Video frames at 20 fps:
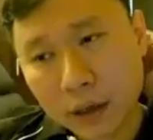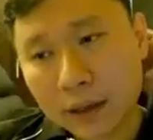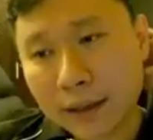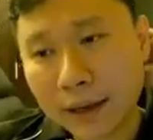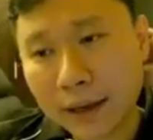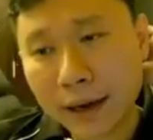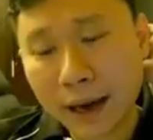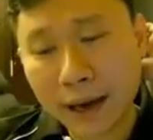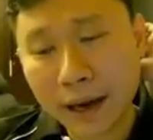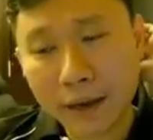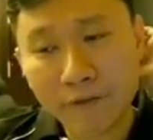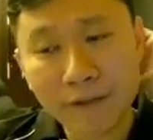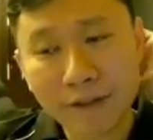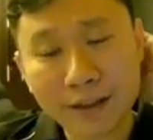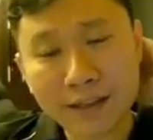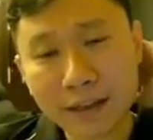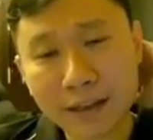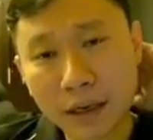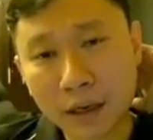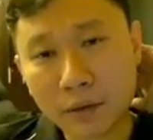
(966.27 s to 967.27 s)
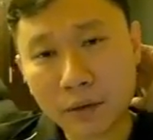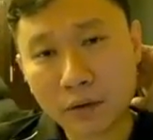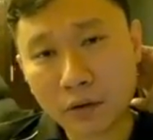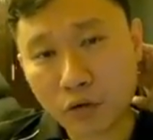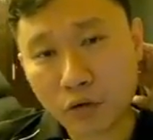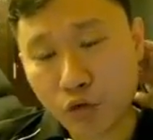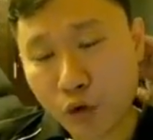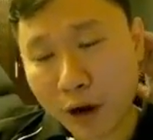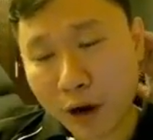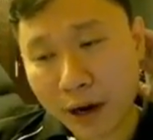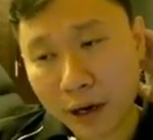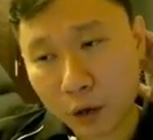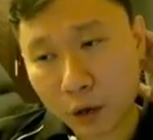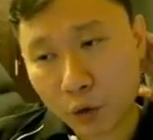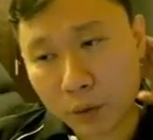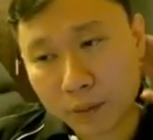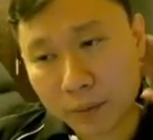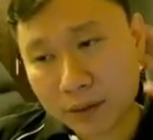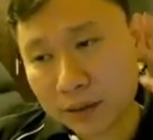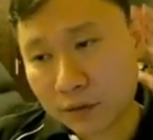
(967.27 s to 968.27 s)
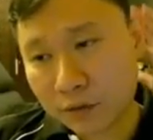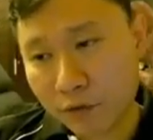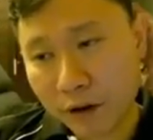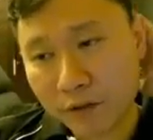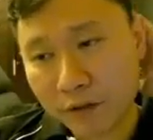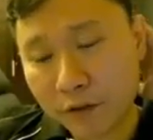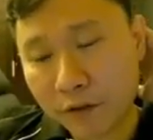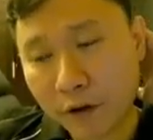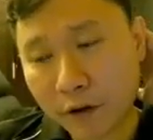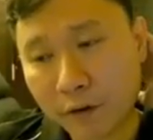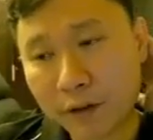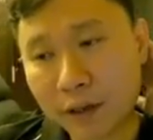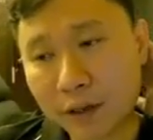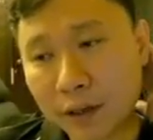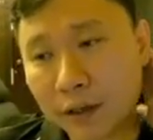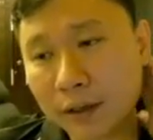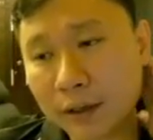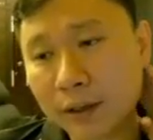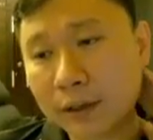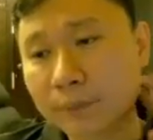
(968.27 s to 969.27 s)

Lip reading: I invested in rare equipments very, very early.